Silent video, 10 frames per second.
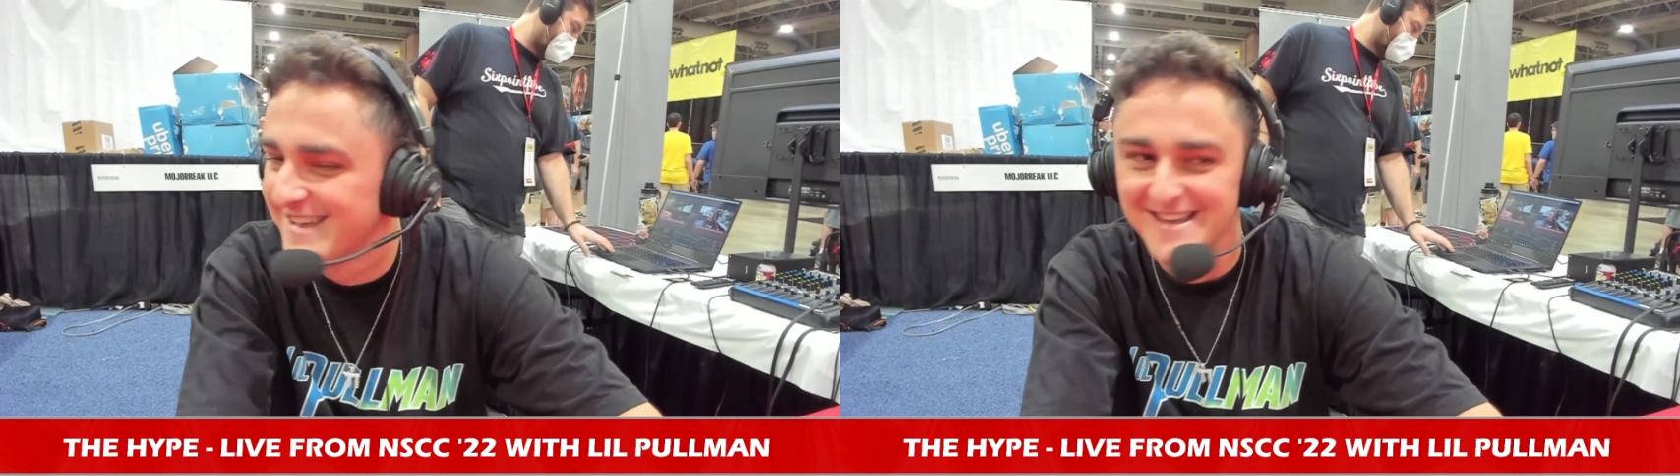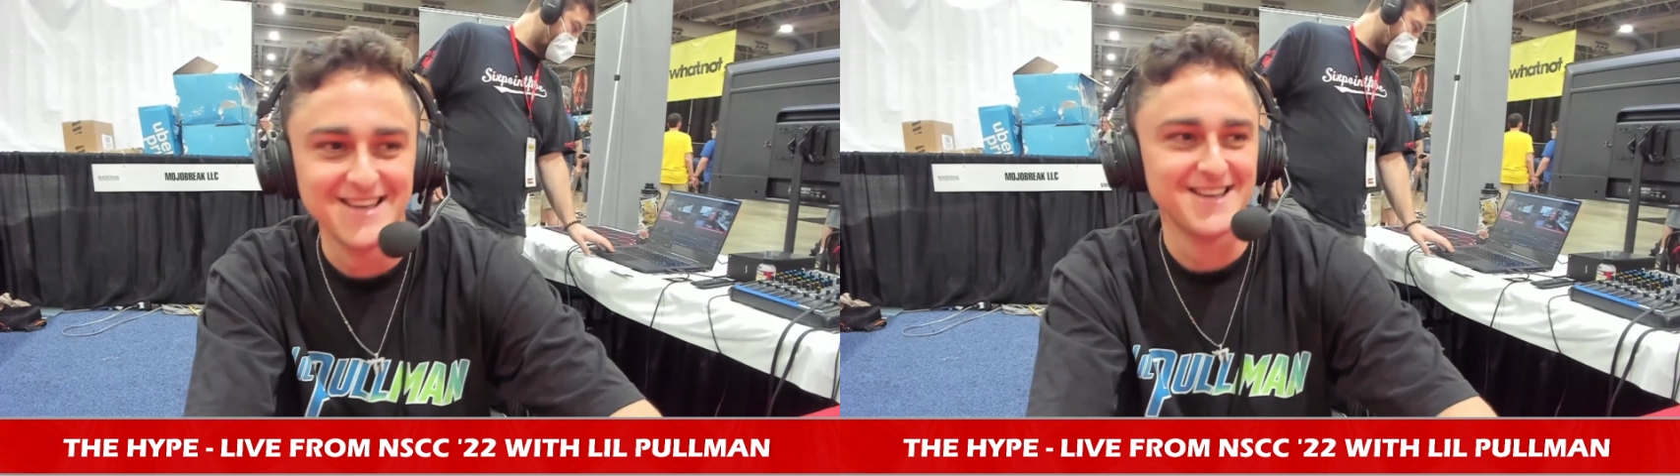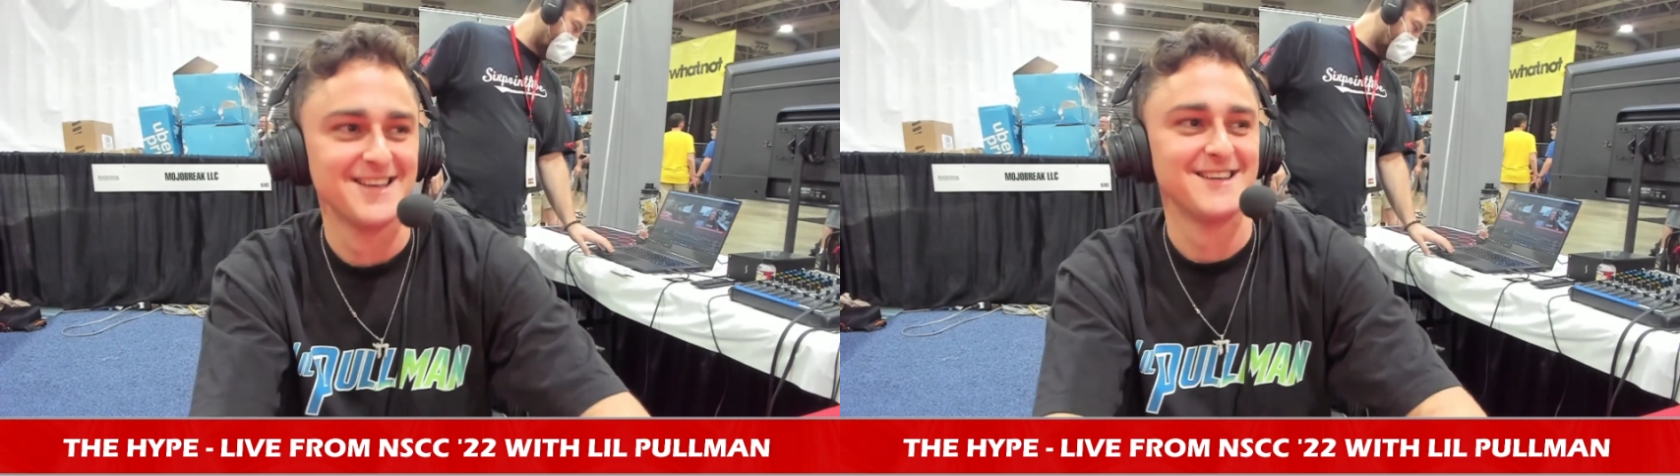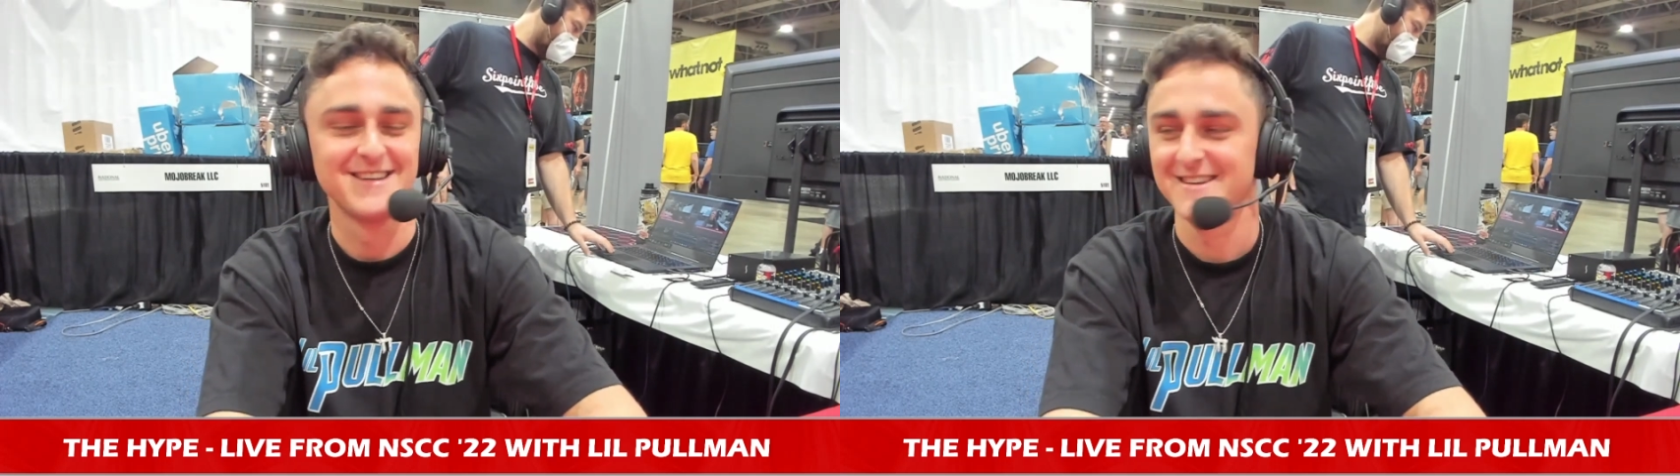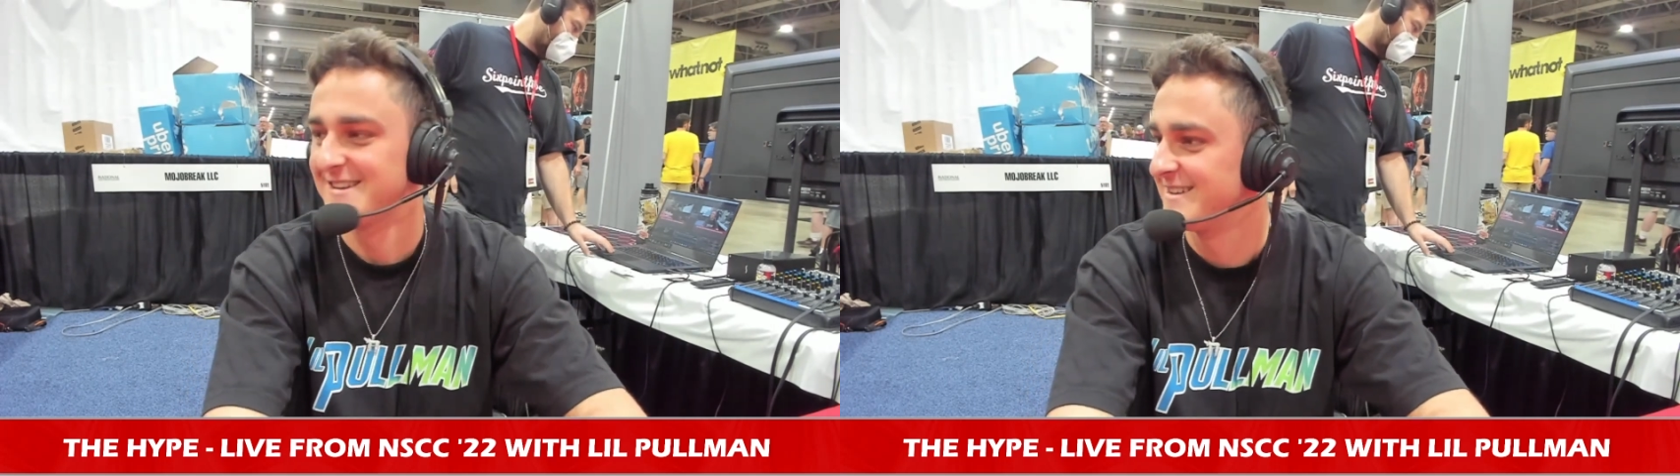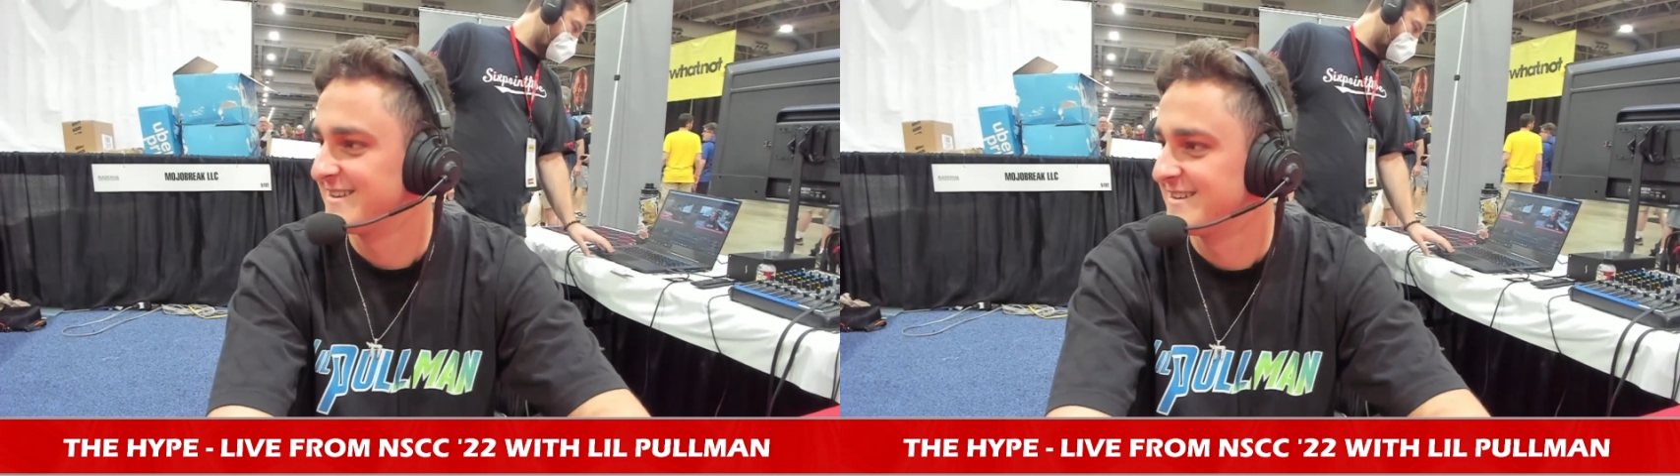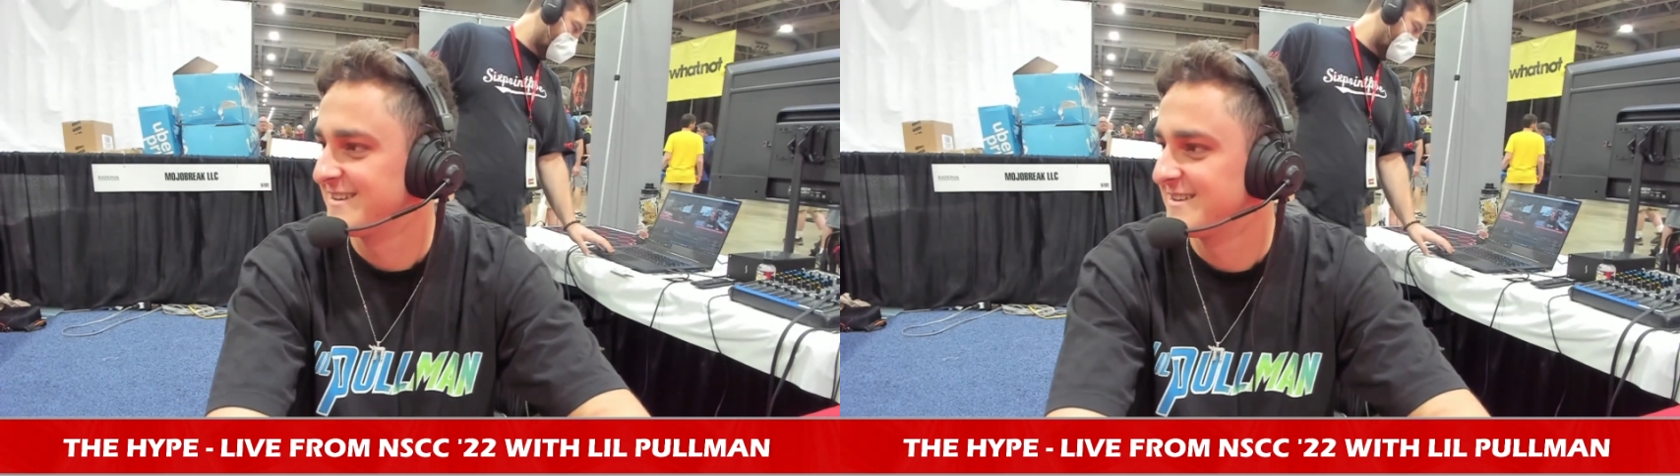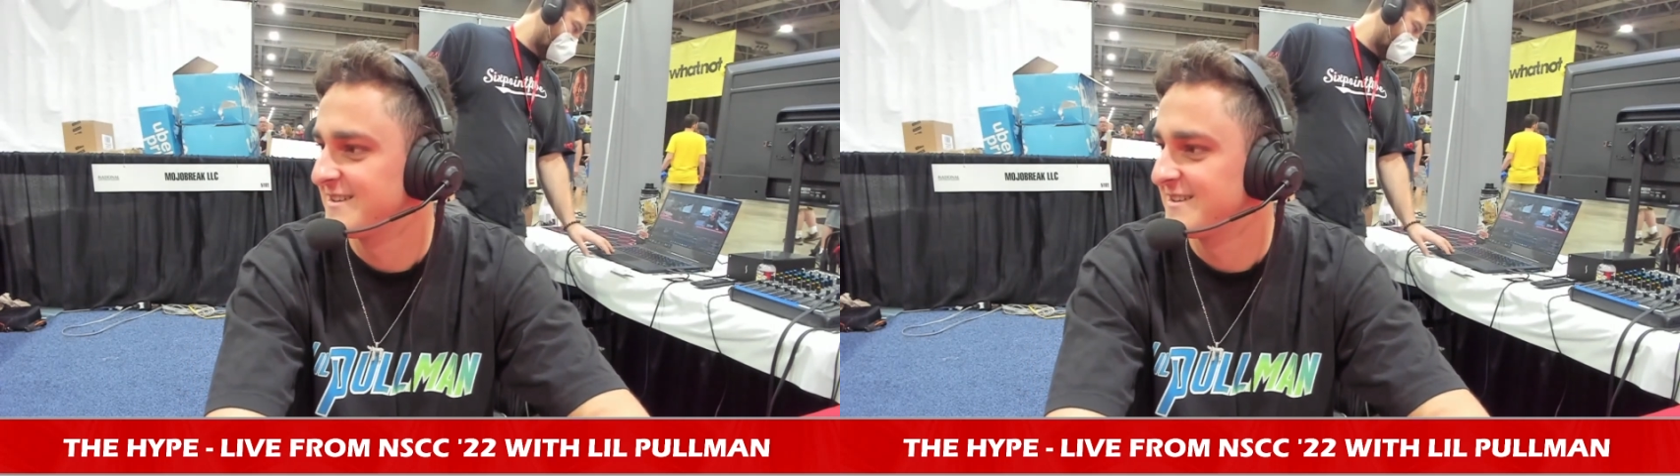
Well, we, you, we used to give